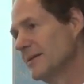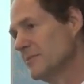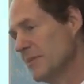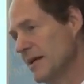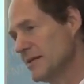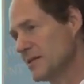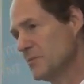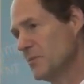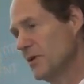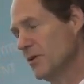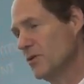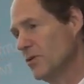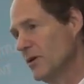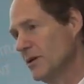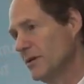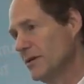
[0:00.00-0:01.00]
basketball
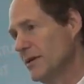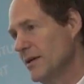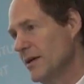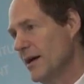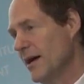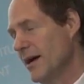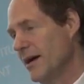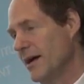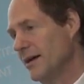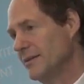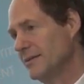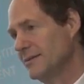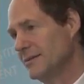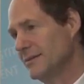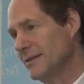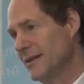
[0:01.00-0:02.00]
court,
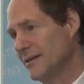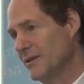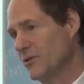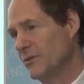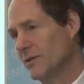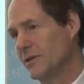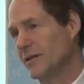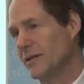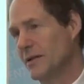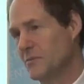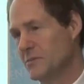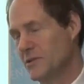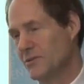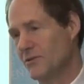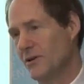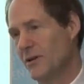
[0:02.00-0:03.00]
and a gorilla
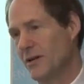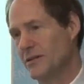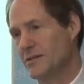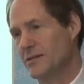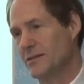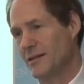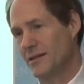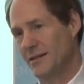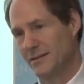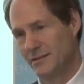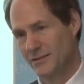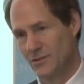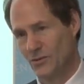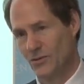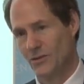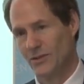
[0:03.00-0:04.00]
comes across the
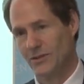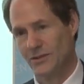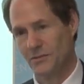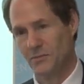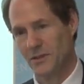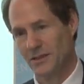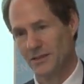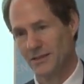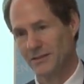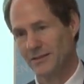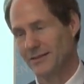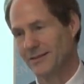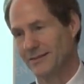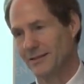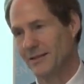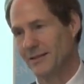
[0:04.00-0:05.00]
court in the middle
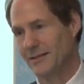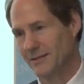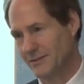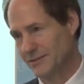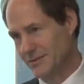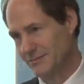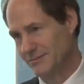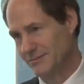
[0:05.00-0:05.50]
and kind of goes,